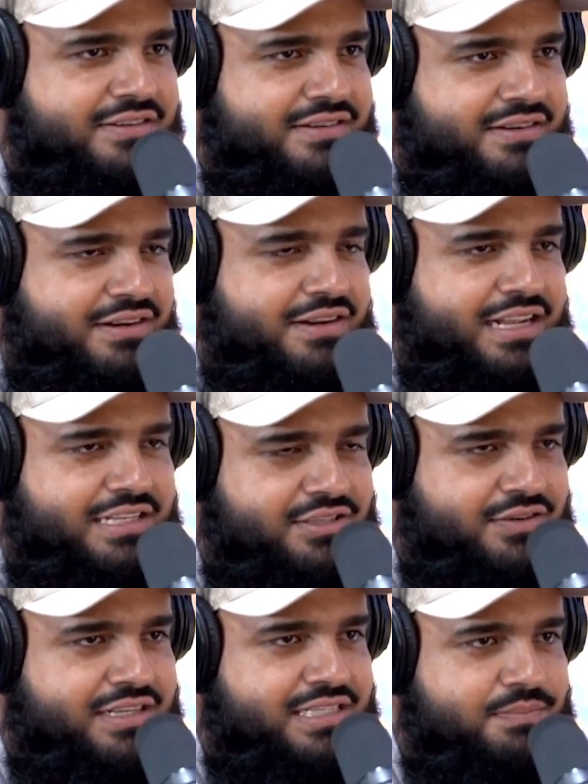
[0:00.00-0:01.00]
on like
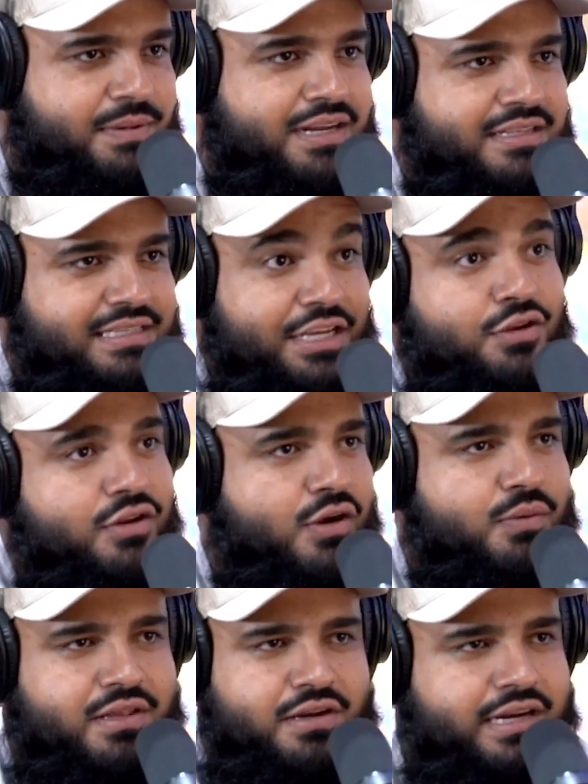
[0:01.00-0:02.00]
certain spots, and you know
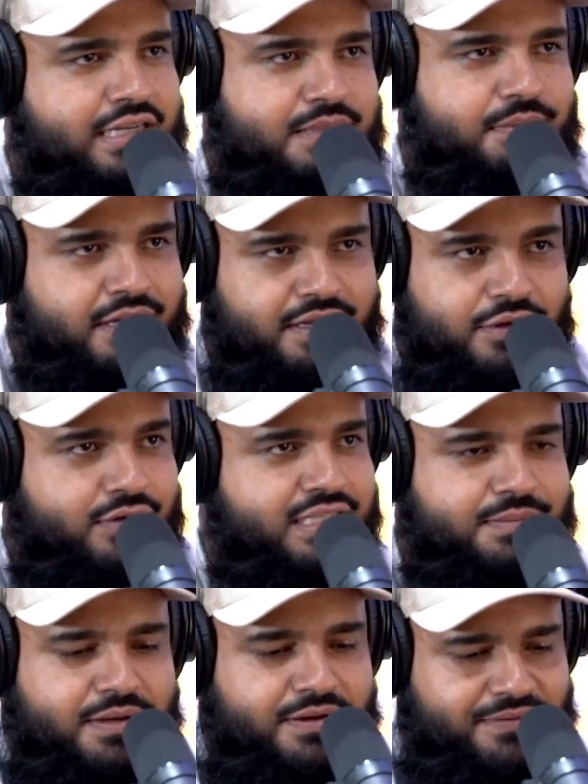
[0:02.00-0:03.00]
where they're gonna spawn. They only
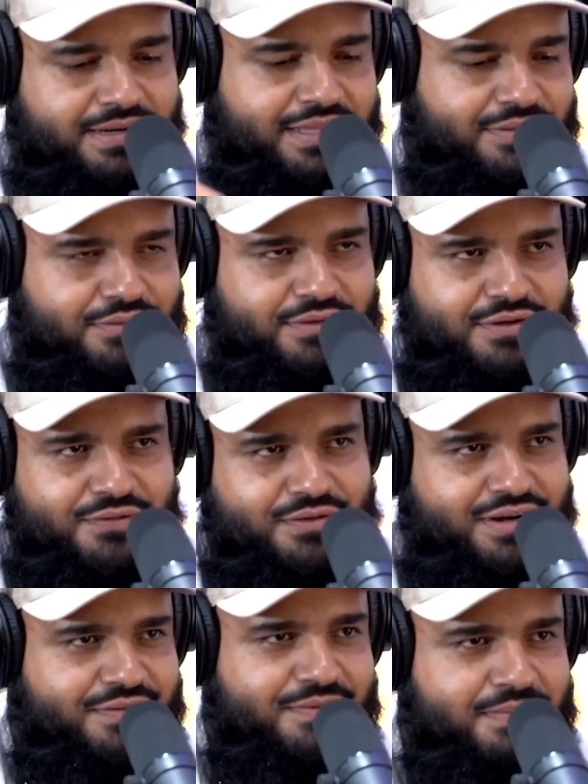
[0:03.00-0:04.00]
spawn from like 3 or 4
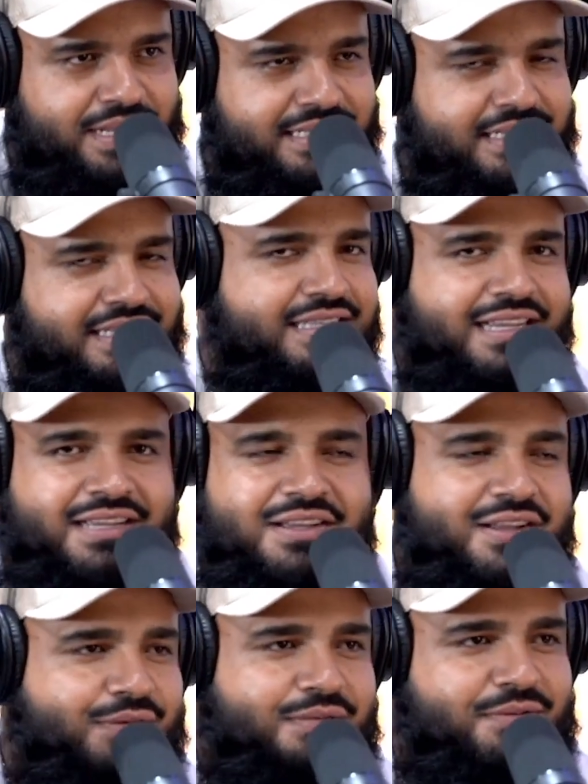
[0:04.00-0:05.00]
different places.
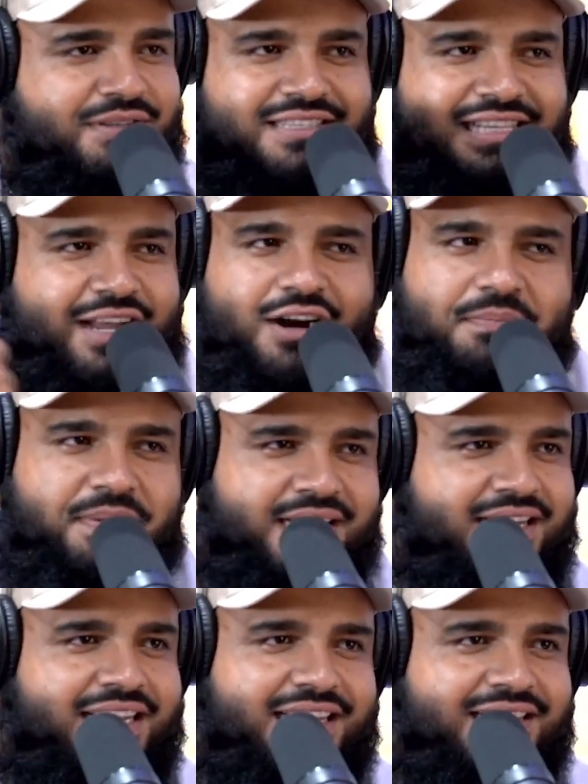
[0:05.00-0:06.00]
We would just get an
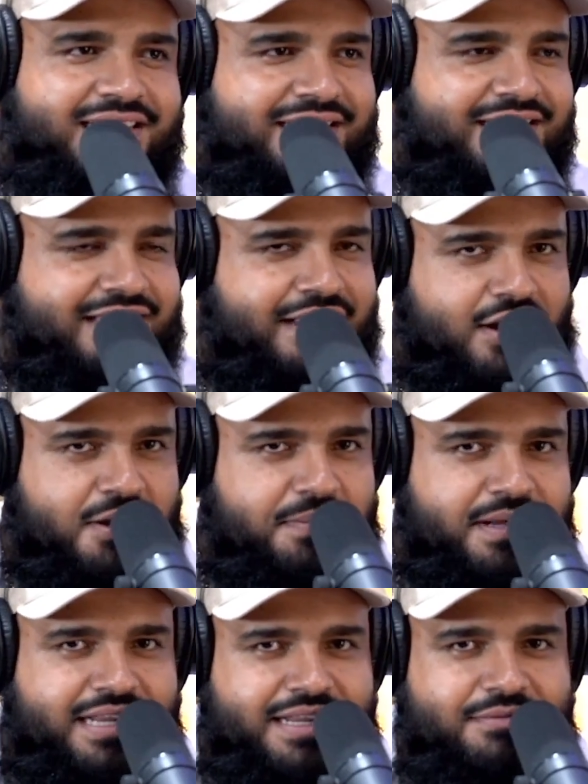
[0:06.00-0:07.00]

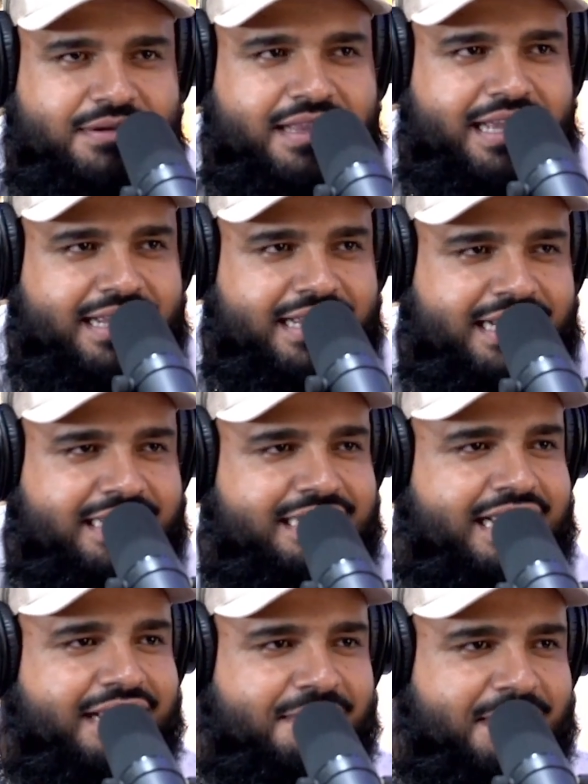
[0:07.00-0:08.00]
RPD with like an
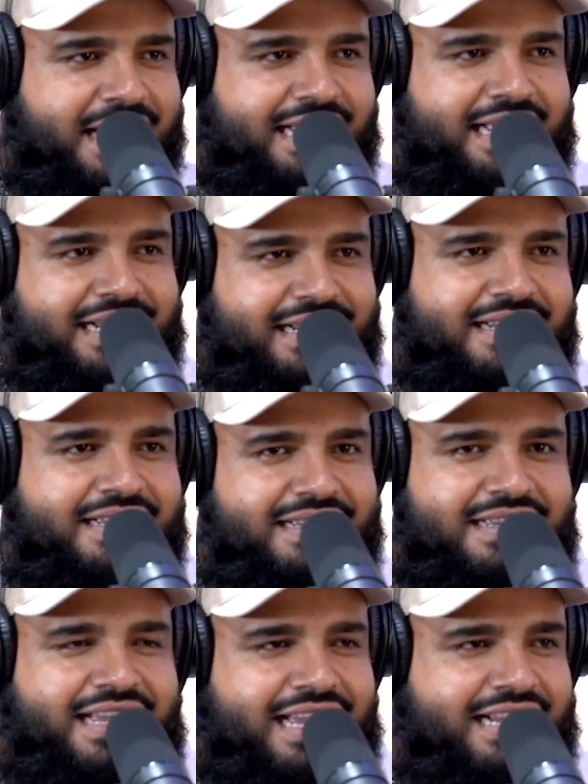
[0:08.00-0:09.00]
extended mag and
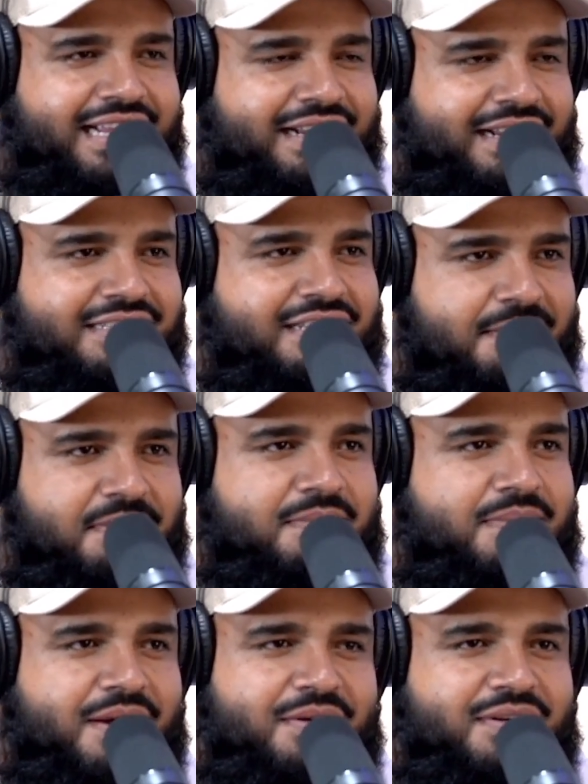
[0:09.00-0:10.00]
then stopping
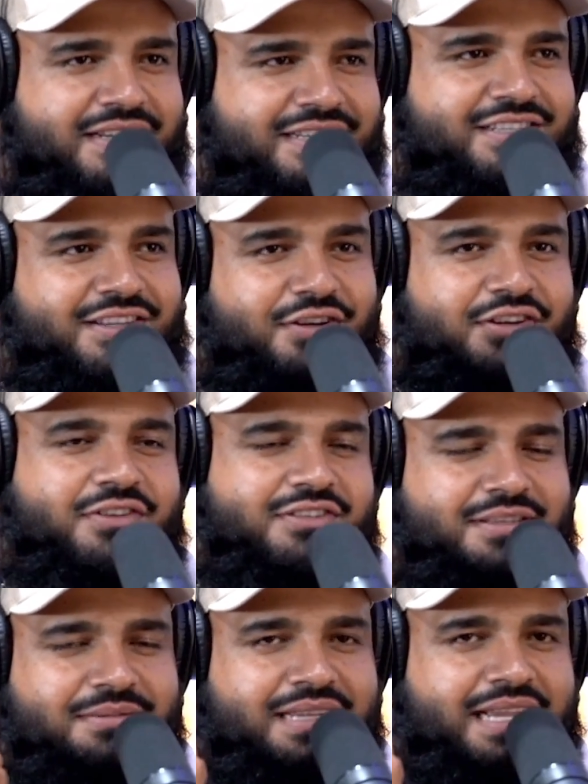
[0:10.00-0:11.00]
power. And you
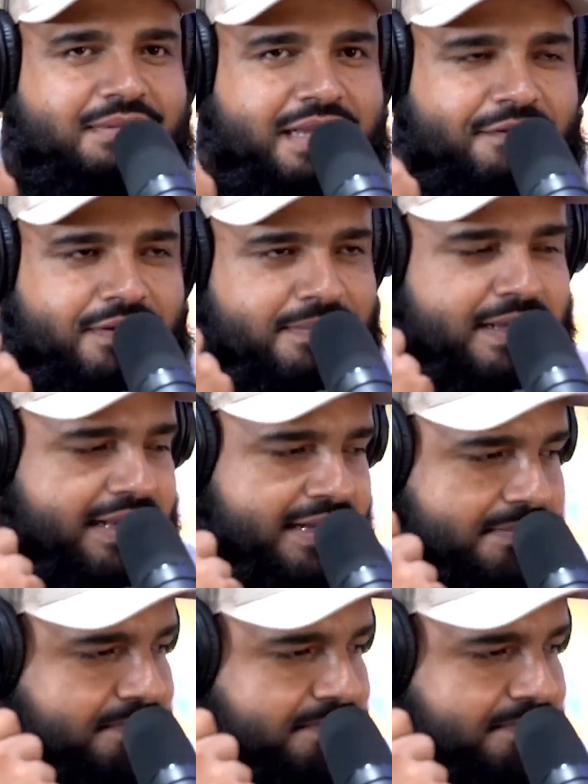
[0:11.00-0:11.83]
sometimes have favela.